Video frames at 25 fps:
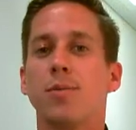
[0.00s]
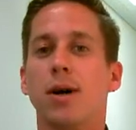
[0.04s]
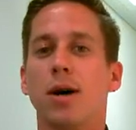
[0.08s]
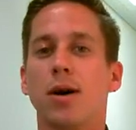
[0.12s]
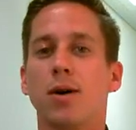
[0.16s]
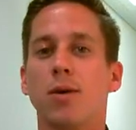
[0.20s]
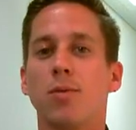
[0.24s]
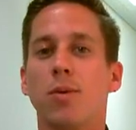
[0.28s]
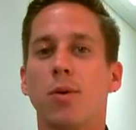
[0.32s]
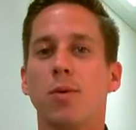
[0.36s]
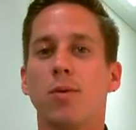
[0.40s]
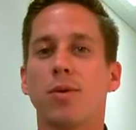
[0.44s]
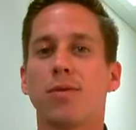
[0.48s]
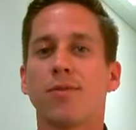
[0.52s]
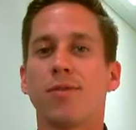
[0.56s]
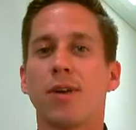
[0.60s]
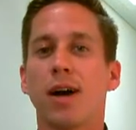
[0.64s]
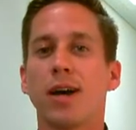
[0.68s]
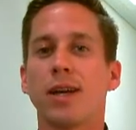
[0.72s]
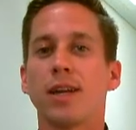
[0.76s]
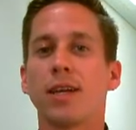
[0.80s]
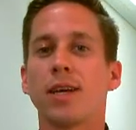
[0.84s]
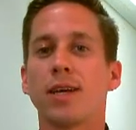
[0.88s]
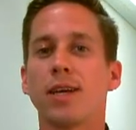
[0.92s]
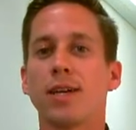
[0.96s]
But what we're
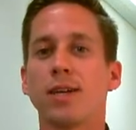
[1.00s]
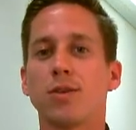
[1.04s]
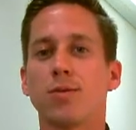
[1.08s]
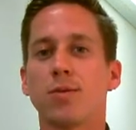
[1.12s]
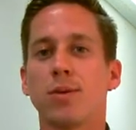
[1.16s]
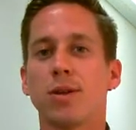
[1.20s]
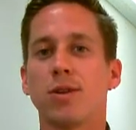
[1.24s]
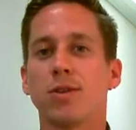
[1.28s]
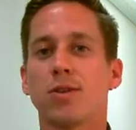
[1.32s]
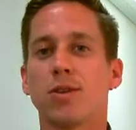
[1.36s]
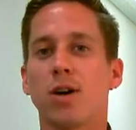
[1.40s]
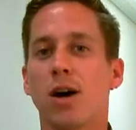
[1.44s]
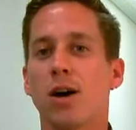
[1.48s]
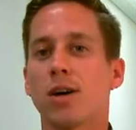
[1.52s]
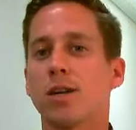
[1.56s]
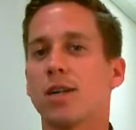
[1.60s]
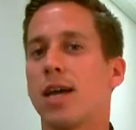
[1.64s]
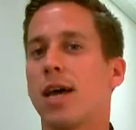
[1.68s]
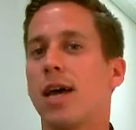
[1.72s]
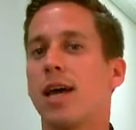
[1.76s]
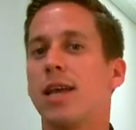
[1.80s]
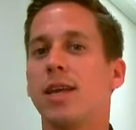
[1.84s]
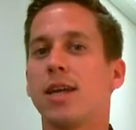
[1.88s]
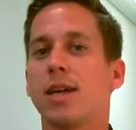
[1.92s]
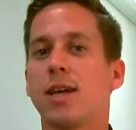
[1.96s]
finding is when you talk
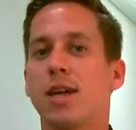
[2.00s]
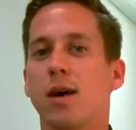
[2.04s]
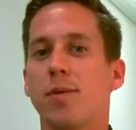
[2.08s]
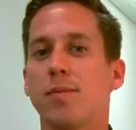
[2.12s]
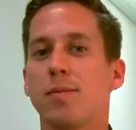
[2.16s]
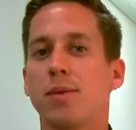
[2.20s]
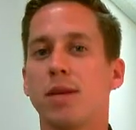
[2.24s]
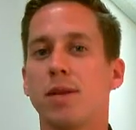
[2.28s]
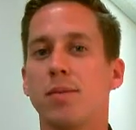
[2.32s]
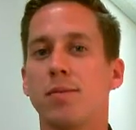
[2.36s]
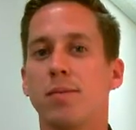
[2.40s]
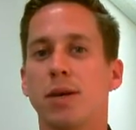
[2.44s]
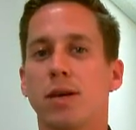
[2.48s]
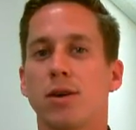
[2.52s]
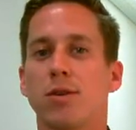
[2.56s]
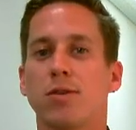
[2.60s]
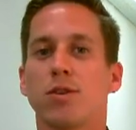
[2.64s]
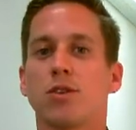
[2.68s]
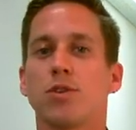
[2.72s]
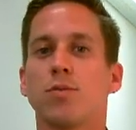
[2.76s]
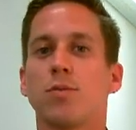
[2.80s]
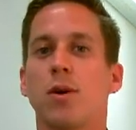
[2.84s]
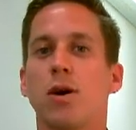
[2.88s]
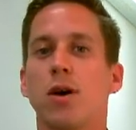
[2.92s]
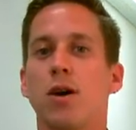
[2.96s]
to any company, big
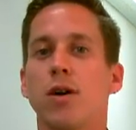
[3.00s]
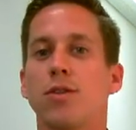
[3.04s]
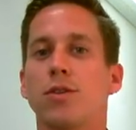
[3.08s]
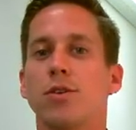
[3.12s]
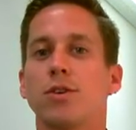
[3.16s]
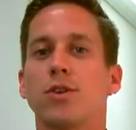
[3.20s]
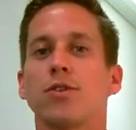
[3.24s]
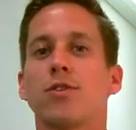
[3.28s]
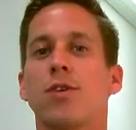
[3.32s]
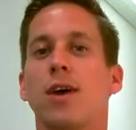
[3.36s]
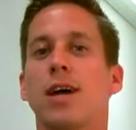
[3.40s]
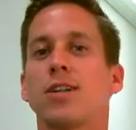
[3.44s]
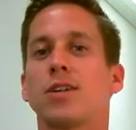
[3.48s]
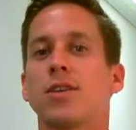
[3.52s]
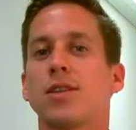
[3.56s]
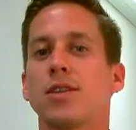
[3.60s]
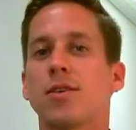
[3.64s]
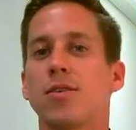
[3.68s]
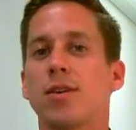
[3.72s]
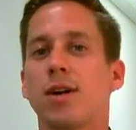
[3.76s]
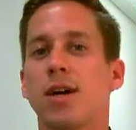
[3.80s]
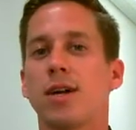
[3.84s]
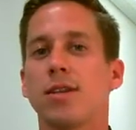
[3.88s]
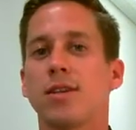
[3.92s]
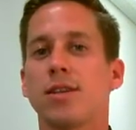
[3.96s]
or small, they're scratching
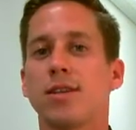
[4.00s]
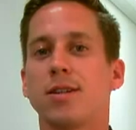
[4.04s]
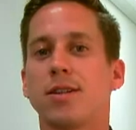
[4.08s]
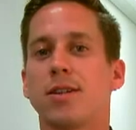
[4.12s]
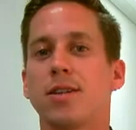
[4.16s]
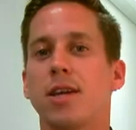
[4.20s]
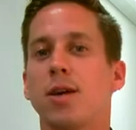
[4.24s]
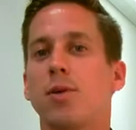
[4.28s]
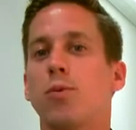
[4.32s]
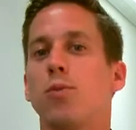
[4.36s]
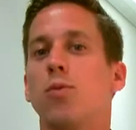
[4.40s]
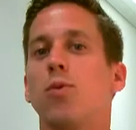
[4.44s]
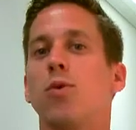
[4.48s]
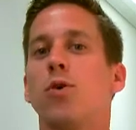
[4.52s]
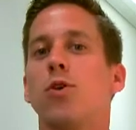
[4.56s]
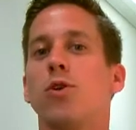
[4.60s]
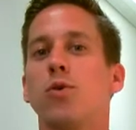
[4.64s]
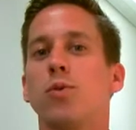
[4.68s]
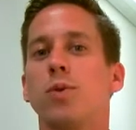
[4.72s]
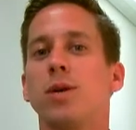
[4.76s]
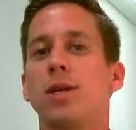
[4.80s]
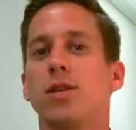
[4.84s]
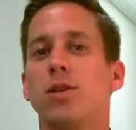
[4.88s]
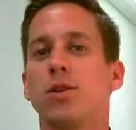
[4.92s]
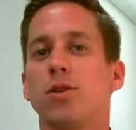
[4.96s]
their heads and saying, what
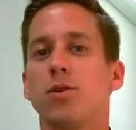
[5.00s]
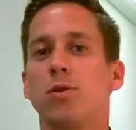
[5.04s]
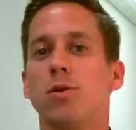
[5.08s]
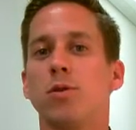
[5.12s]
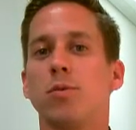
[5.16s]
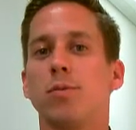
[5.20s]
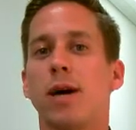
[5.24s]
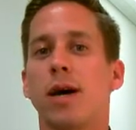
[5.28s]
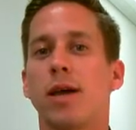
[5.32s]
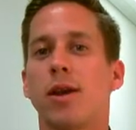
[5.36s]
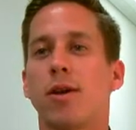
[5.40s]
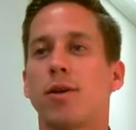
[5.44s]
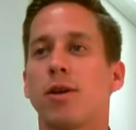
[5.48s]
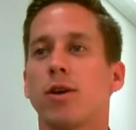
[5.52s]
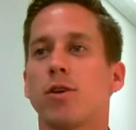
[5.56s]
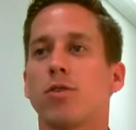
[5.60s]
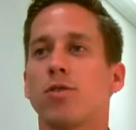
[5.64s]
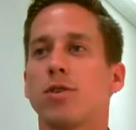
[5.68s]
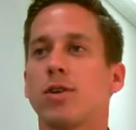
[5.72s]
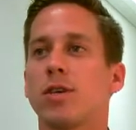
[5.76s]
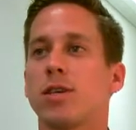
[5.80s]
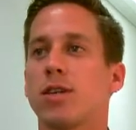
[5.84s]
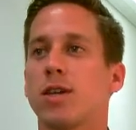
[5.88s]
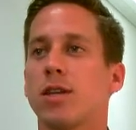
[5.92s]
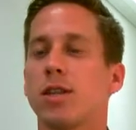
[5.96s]
do we do about our
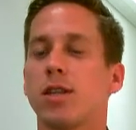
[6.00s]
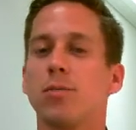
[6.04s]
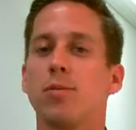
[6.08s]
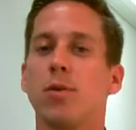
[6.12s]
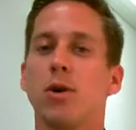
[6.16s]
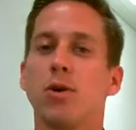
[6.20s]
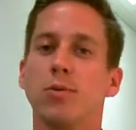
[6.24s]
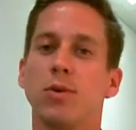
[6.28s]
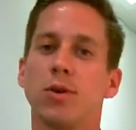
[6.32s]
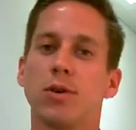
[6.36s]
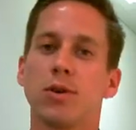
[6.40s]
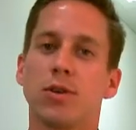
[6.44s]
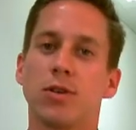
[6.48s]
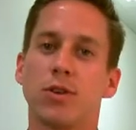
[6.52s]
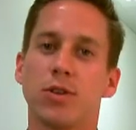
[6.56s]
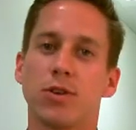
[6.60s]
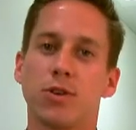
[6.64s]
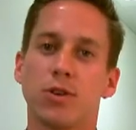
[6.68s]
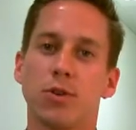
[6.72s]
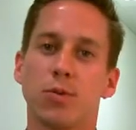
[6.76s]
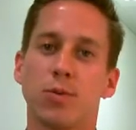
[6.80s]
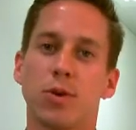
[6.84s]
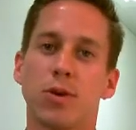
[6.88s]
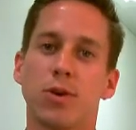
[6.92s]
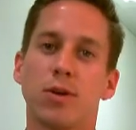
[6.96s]
increasingly mobile
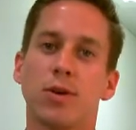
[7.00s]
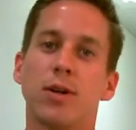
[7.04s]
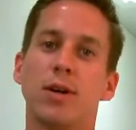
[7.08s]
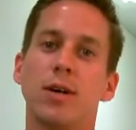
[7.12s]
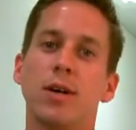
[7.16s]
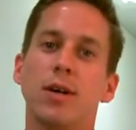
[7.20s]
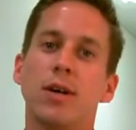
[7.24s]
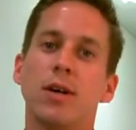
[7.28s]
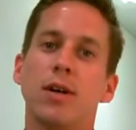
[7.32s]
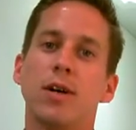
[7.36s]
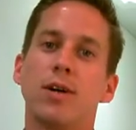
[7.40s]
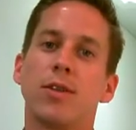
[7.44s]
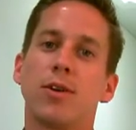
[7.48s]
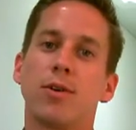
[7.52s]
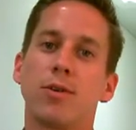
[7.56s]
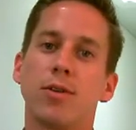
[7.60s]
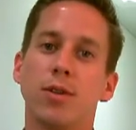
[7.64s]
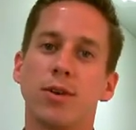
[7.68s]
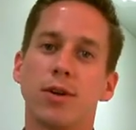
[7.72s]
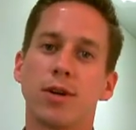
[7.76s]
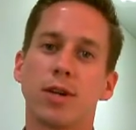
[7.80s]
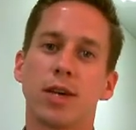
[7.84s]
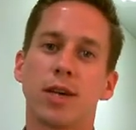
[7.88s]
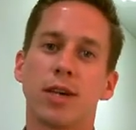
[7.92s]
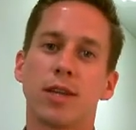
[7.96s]
consumer? They're
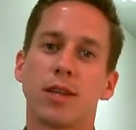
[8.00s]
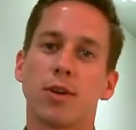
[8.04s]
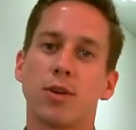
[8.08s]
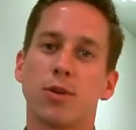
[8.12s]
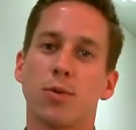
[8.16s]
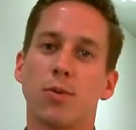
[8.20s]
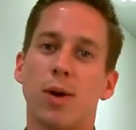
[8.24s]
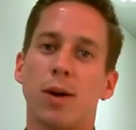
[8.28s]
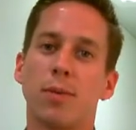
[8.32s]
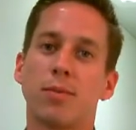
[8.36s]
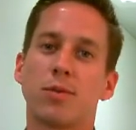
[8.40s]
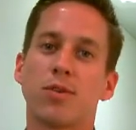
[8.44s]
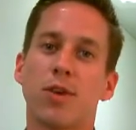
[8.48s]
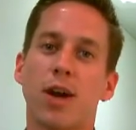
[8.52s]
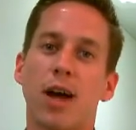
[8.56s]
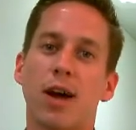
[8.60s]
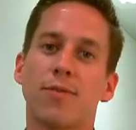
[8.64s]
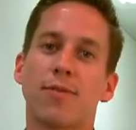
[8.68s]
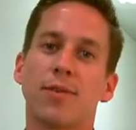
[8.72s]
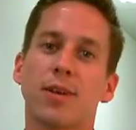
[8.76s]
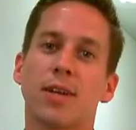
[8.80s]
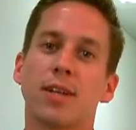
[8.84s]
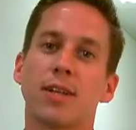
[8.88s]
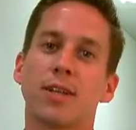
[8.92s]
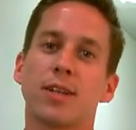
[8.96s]
looking at their web
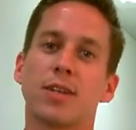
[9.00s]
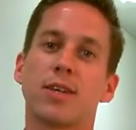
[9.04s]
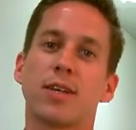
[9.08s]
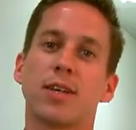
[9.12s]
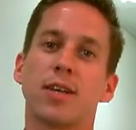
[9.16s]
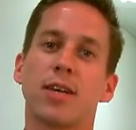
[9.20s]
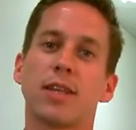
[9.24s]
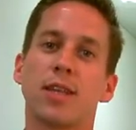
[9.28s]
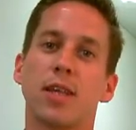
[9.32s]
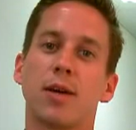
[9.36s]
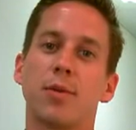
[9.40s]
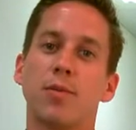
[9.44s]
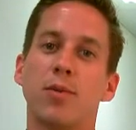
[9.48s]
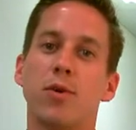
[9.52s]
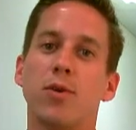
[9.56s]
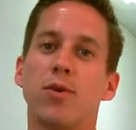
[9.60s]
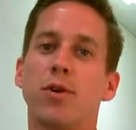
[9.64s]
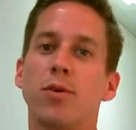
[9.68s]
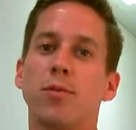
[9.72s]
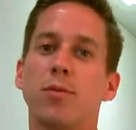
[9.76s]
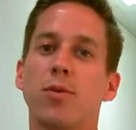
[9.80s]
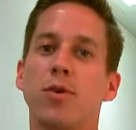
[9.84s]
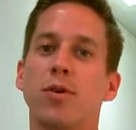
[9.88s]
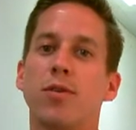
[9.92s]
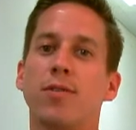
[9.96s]
traffic and seeing that
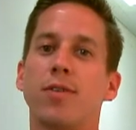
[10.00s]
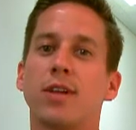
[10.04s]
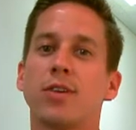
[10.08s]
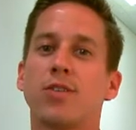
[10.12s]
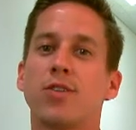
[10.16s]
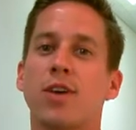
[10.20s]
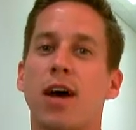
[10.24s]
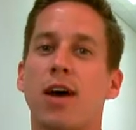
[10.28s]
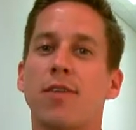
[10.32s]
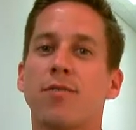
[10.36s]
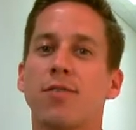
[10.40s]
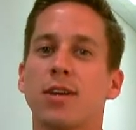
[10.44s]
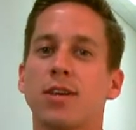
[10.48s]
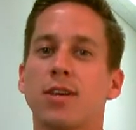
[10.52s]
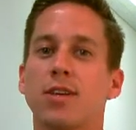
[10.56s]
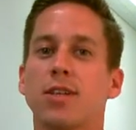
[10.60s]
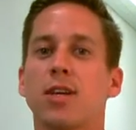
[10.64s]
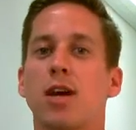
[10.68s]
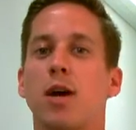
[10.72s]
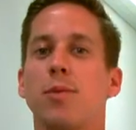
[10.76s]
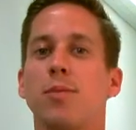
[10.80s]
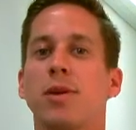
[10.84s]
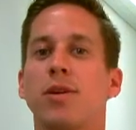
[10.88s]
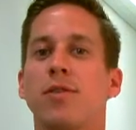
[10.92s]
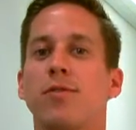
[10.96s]
more and more of that traffic is
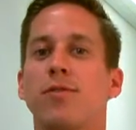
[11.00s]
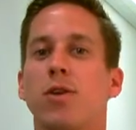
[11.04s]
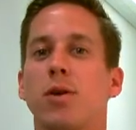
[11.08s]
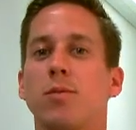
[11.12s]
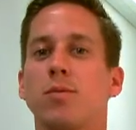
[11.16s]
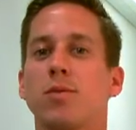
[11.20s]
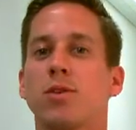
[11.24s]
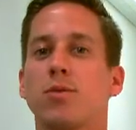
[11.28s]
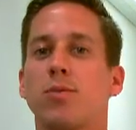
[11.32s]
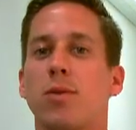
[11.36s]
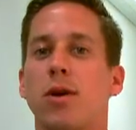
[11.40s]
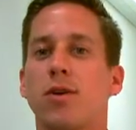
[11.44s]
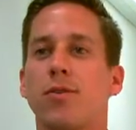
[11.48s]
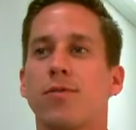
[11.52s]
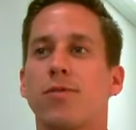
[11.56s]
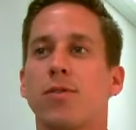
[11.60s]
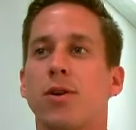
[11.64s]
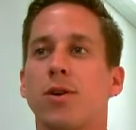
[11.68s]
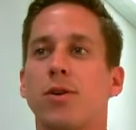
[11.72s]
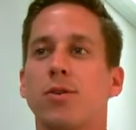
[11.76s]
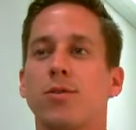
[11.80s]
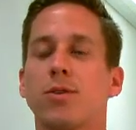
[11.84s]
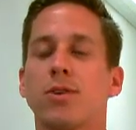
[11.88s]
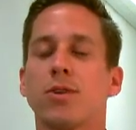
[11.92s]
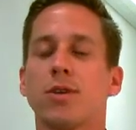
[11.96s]
coming from
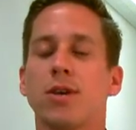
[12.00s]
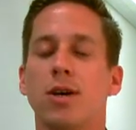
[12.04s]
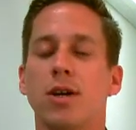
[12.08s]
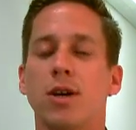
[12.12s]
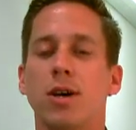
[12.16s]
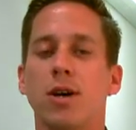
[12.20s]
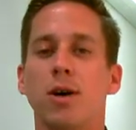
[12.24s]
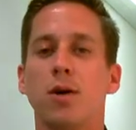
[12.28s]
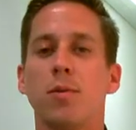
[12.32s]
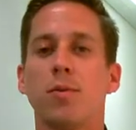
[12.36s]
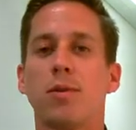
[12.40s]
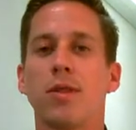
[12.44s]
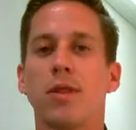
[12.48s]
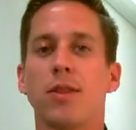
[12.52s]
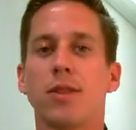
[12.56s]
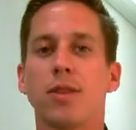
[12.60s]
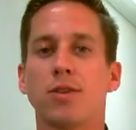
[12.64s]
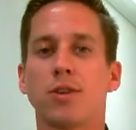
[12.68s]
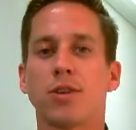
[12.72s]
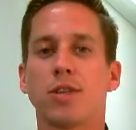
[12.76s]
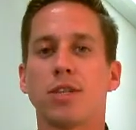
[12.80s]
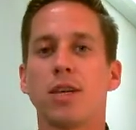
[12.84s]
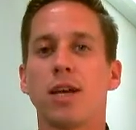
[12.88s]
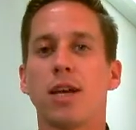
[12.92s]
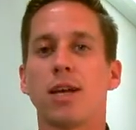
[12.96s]
smartphones, but then
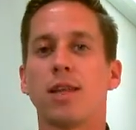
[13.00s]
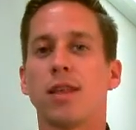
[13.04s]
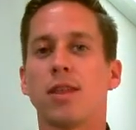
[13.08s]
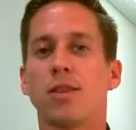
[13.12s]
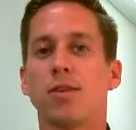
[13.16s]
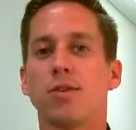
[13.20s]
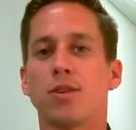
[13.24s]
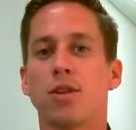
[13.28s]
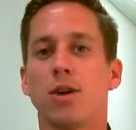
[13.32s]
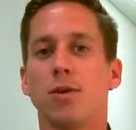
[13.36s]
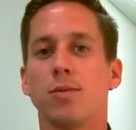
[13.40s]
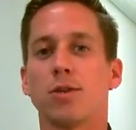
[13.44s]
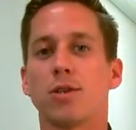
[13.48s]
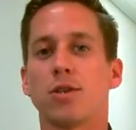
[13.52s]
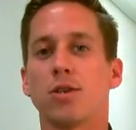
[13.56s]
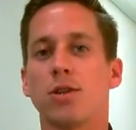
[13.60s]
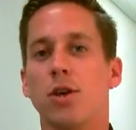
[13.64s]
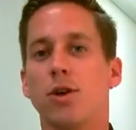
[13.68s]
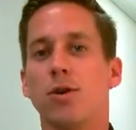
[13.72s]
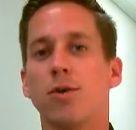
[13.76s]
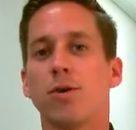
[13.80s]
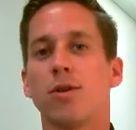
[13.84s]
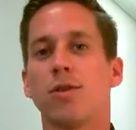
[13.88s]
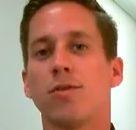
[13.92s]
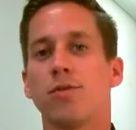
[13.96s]
they're seeing that there's almost
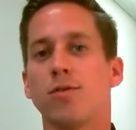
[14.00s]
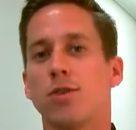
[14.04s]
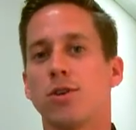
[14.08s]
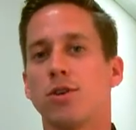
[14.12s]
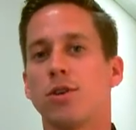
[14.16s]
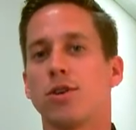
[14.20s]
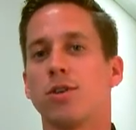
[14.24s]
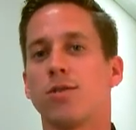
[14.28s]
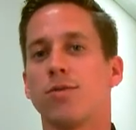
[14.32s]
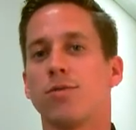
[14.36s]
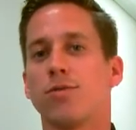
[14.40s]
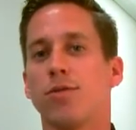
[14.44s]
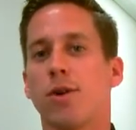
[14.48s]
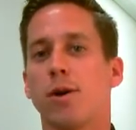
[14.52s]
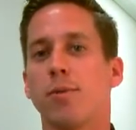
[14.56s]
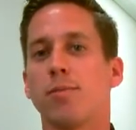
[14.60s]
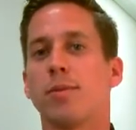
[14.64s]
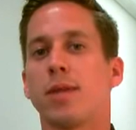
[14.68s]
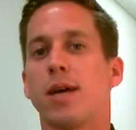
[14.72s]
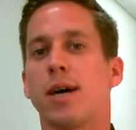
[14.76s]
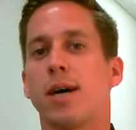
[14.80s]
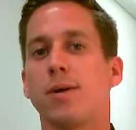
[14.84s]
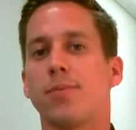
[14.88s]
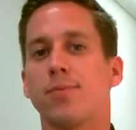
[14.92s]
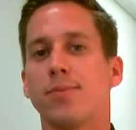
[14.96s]
no conversion
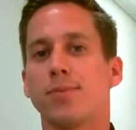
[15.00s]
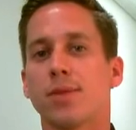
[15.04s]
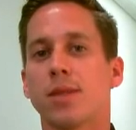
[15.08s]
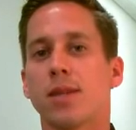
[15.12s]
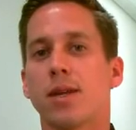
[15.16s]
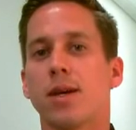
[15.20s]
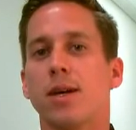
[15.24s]
from that.